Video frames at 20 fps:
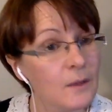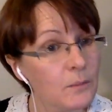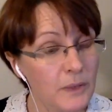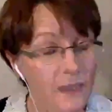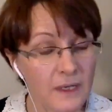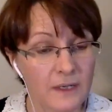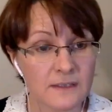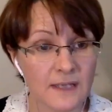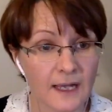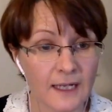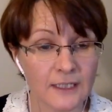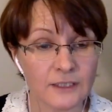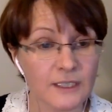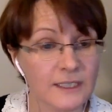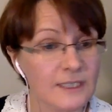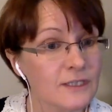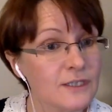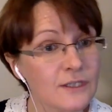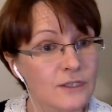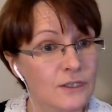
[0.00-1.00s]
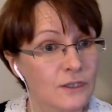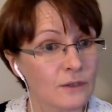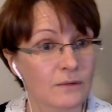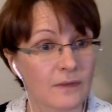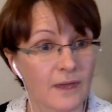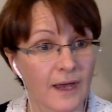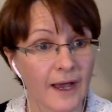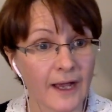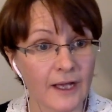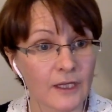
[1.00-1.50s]
because actually to do
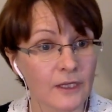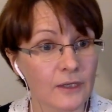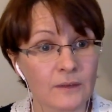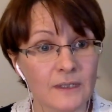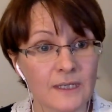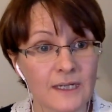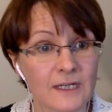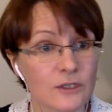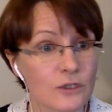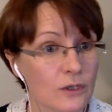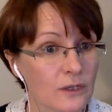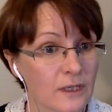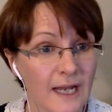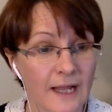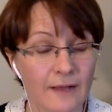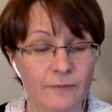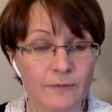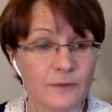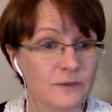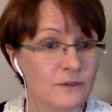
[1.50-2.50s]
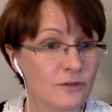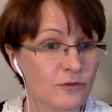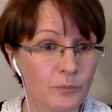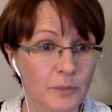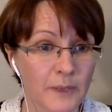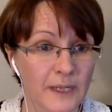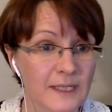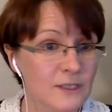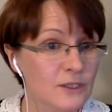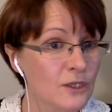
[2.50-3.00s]
that, you need good levels of
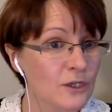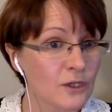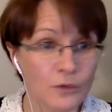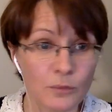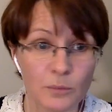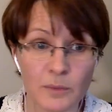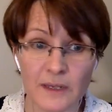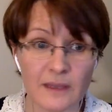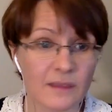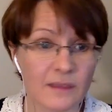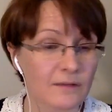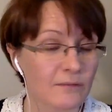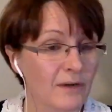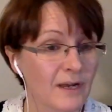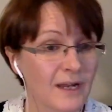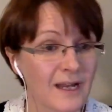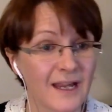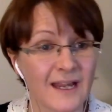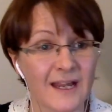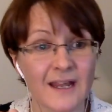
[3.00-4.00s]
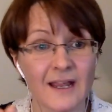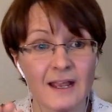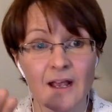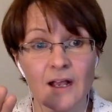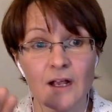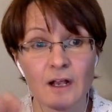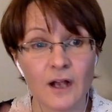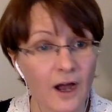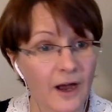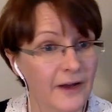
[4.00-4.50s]
B2, B3,
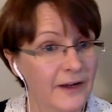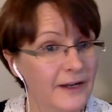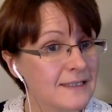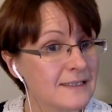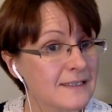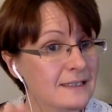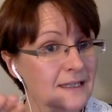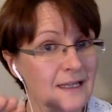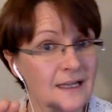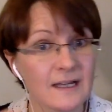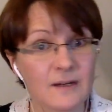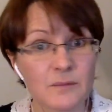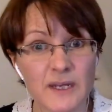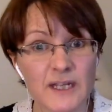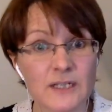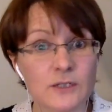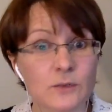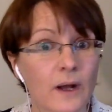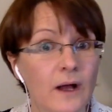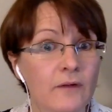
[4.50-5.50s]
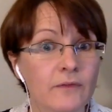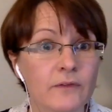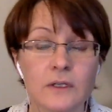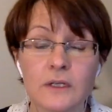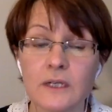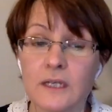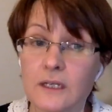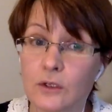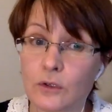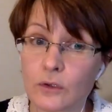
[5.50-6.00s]
carnitine, B12. You
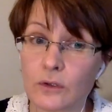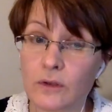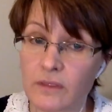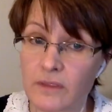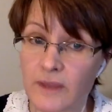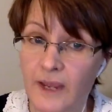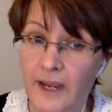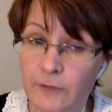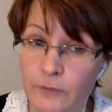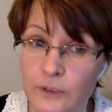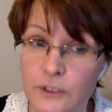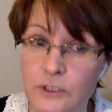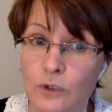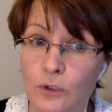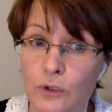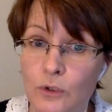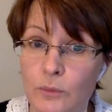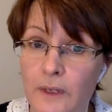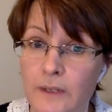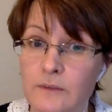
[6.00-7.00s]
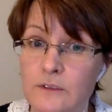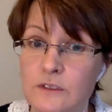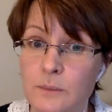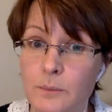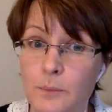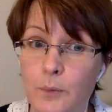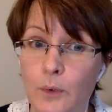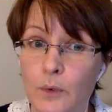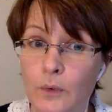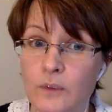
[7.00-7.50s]
need good thyroid hormone
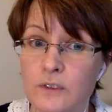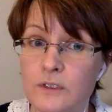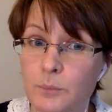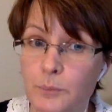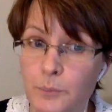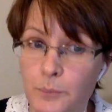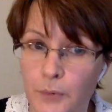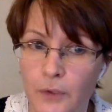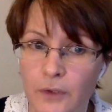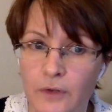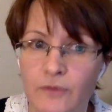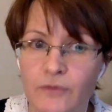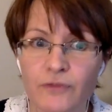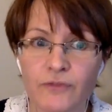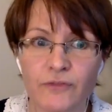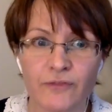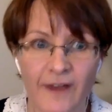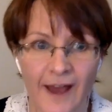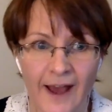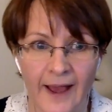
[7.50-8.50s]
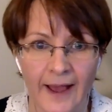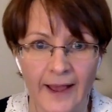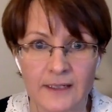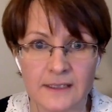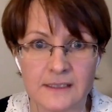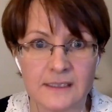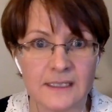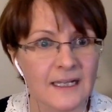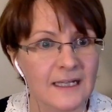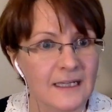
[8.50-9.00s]
support to burn fat
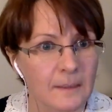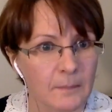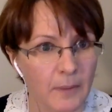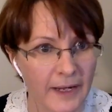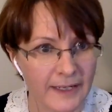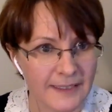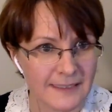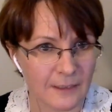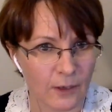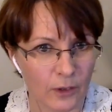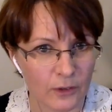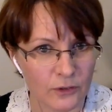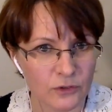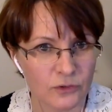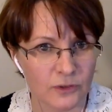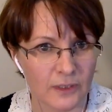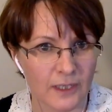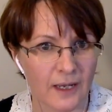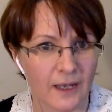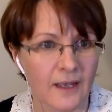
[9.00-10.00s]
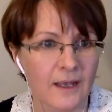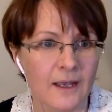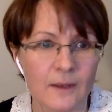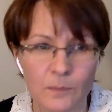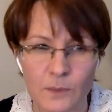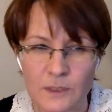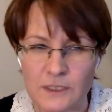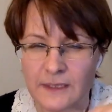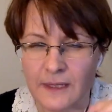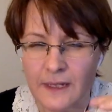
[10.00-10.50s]
in the mitochondria,
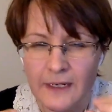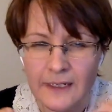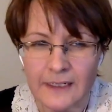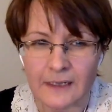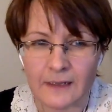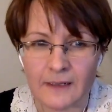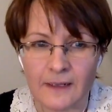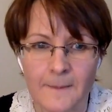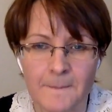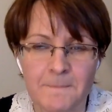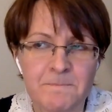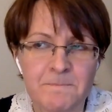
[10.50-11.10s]
which are the little